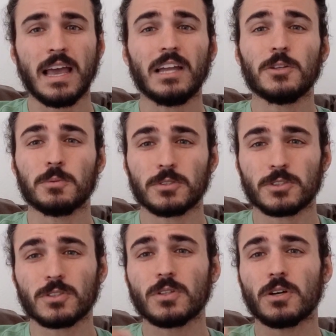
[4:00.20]
and you will
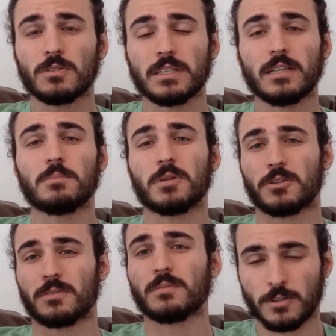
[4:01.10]
slowly
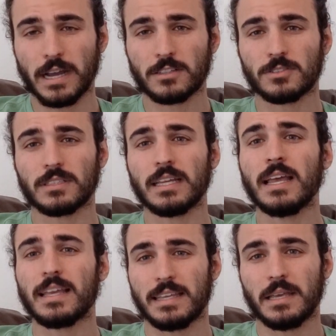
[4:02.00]
but gradually
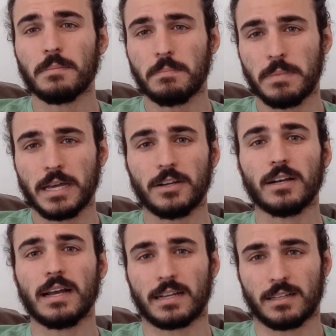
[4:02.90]
get better
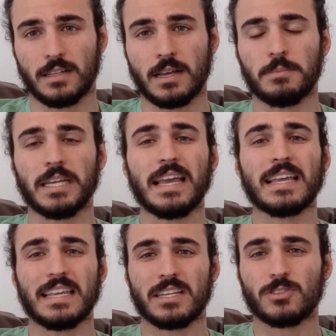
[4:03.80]
at climbing
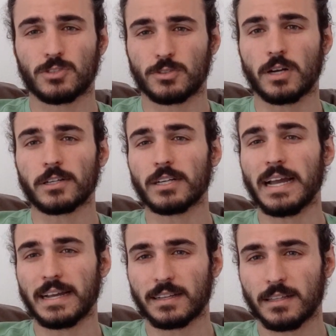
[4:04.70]
and get stronger
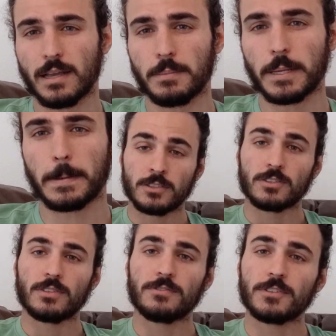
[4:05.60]
at climbing.
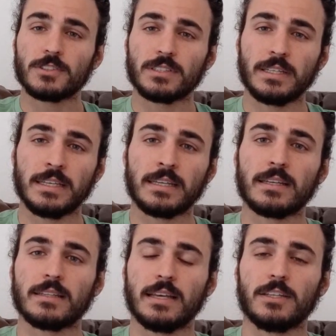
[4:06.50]
So the first thing
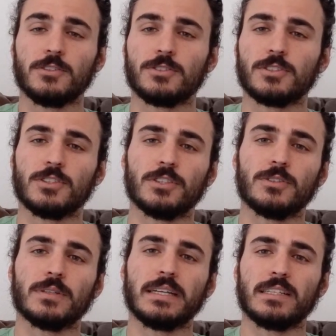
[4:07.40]
that you should
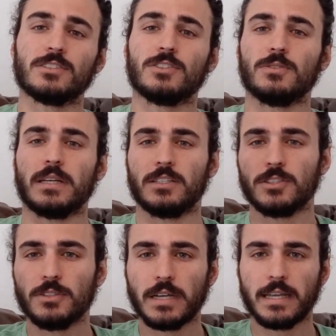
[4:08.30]
do is do a
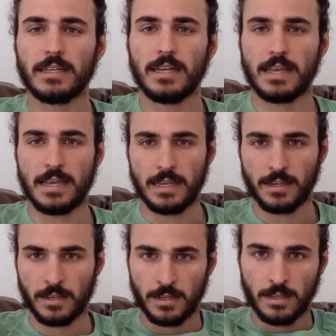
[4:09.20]
two-handed hang,
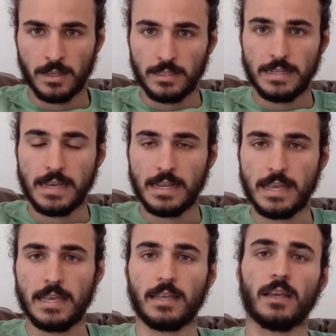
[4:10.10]
dead
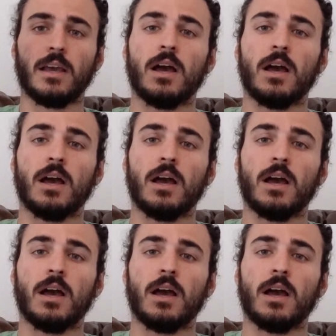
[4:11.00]
hang,